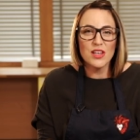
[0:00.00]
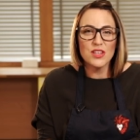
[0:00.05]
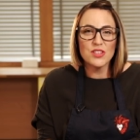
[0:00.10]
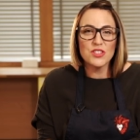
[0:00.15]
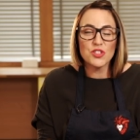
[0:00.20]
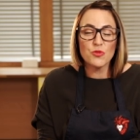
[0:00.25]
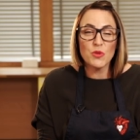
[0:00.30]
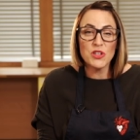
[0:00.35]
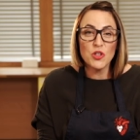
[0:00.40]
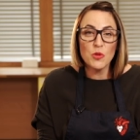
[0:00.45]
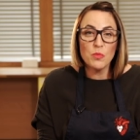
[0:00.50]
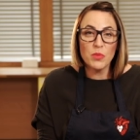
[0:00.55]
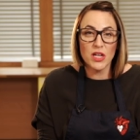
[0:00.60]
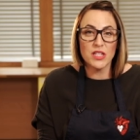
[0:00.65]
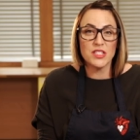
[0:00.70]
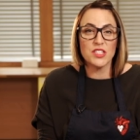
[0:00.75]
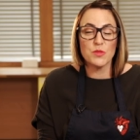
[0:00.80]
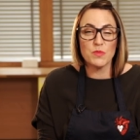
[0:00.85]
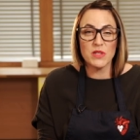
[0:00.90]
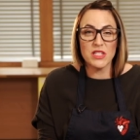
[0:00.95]
So when your
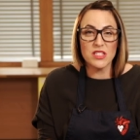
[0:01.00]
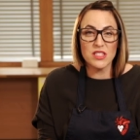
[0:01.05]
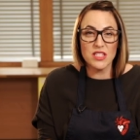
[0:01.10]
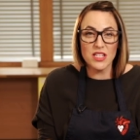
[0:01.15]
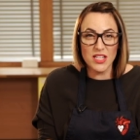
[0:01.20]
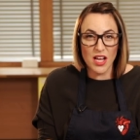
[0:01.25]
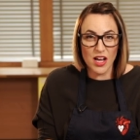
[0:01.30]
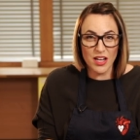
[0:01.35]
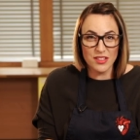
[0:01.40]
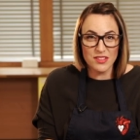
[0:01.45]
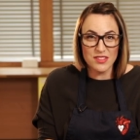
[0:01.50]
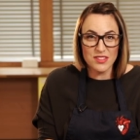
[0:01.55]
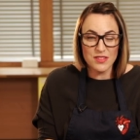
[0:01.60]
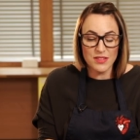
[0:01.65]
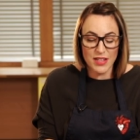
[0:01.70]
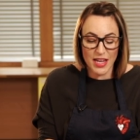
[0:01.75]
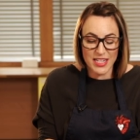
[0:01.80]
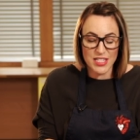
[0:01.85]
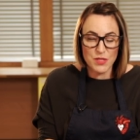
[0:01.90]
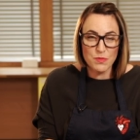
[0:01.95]
blood has been to the lungs
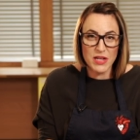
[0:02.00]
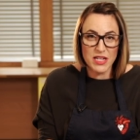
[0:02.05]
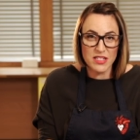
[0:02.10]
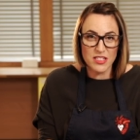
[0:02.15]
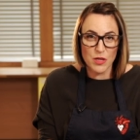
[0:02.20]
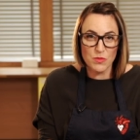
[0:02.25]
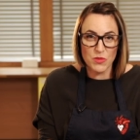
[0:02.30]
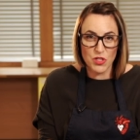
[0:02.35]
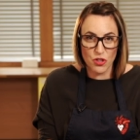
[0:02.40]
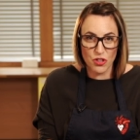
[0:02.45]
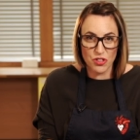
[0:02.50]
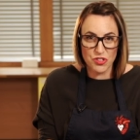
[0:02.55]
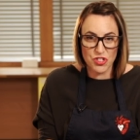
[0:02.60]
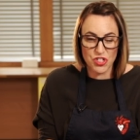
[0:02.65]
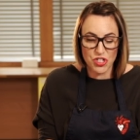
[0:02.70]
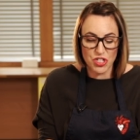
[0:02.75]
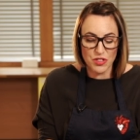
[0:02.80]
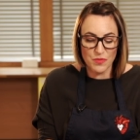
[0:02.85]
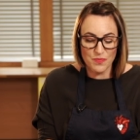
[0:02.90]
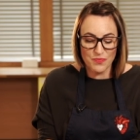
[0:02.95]
and it's picked up the
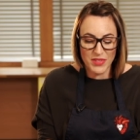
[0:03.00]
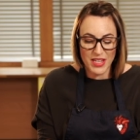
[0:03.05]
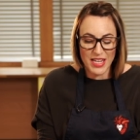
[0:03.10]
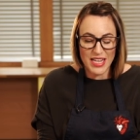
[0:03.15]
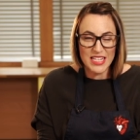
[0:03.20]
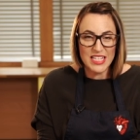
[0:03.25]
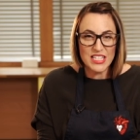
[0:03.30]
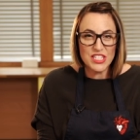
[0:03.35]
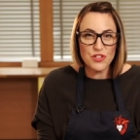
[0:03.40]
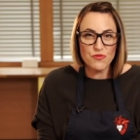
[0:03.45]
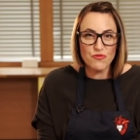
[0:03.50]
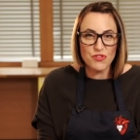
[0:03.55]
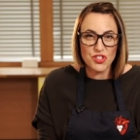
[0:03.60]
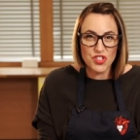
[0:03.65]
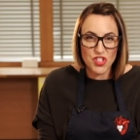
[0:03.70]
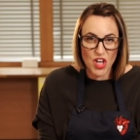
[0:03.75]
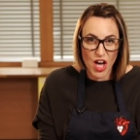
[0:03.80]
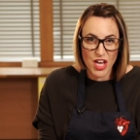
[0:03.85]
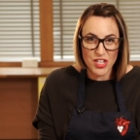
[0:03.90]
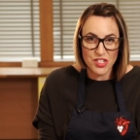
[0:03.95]
oxygen, it needs to
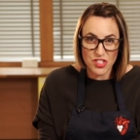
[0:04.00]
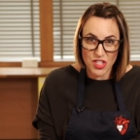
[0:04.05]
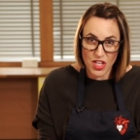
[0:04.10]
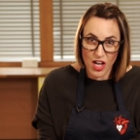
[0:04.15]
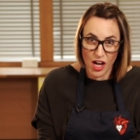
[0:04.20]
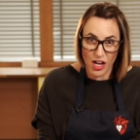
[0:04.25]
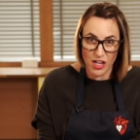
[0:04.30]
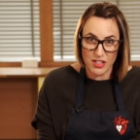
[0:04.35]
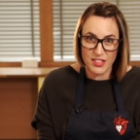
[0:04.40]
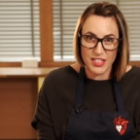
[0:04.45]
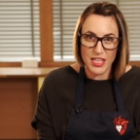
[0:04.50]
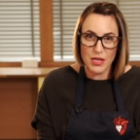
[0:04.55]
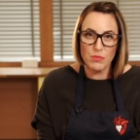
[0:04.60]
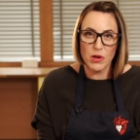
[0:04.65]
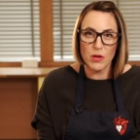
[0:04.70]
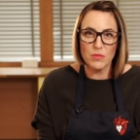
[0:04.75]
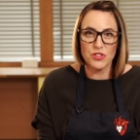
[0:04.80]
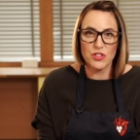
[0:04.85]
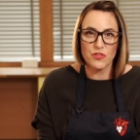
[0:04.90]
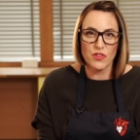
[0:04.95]
return to the heart to get
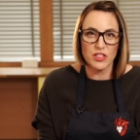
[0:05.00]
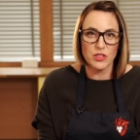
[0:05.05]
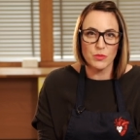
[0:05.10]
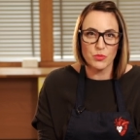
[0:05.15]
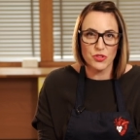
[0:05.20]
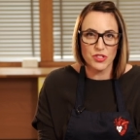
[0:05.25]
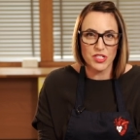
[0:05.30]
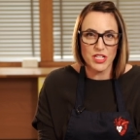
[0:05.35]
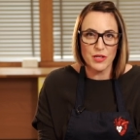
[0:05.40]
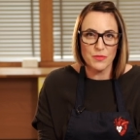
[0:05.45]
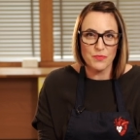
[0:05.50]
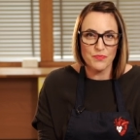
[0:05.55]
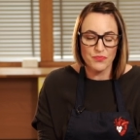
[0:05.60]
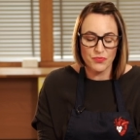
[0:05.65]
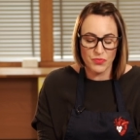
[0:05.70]
pumped around the body.